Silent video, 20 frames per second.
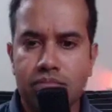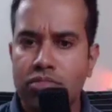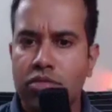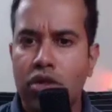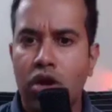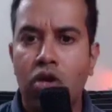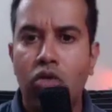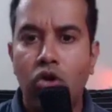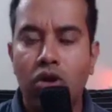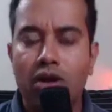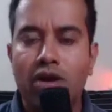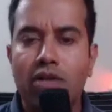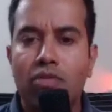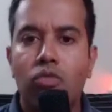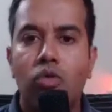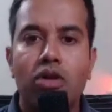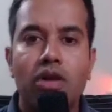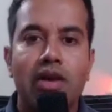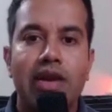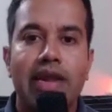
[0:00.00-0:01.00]

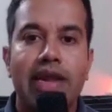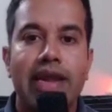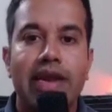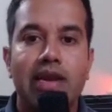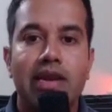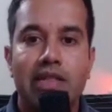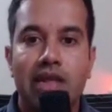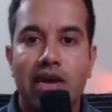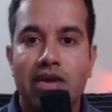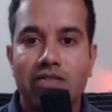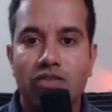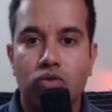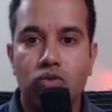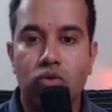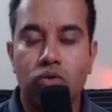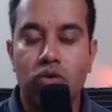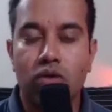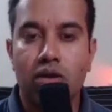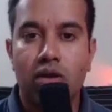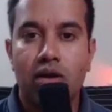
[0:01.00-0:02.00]
What created that score?
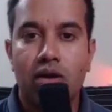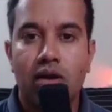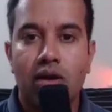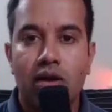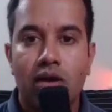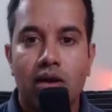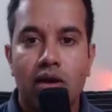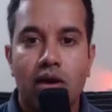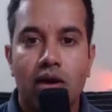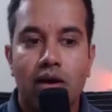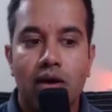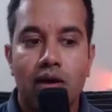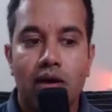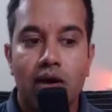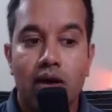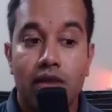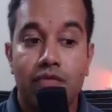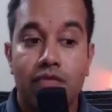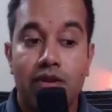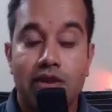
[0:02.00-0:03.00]

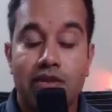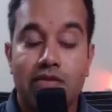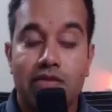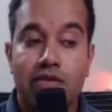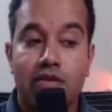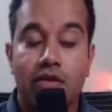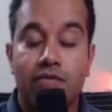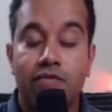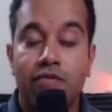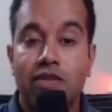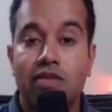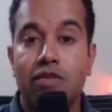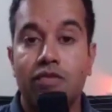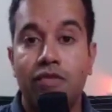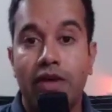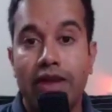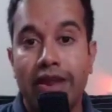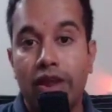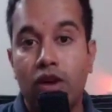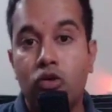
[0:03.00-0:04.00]
If it's a
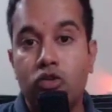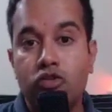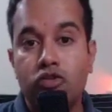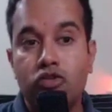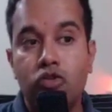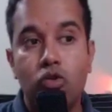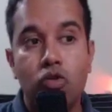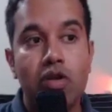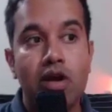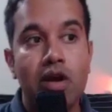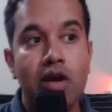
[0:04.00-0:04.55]
very low score,